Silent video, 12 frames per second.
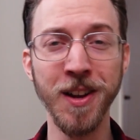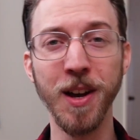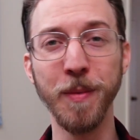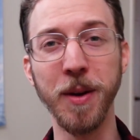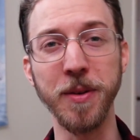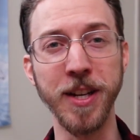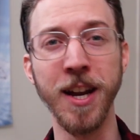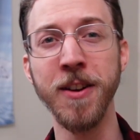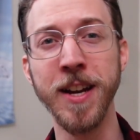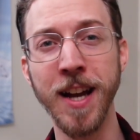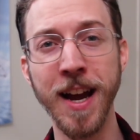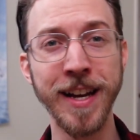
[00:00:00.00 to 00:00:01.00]
about
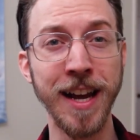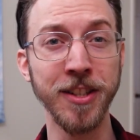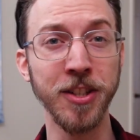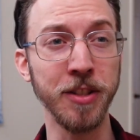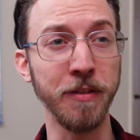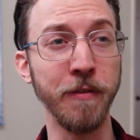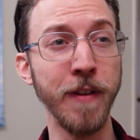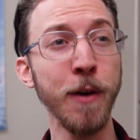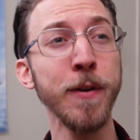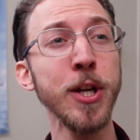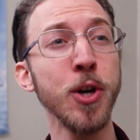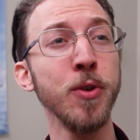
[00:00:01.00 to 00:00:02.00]
Gary Gygax's
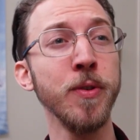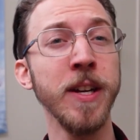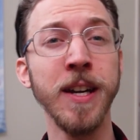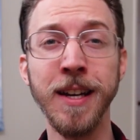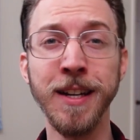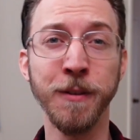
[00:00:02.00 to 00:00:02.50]
very own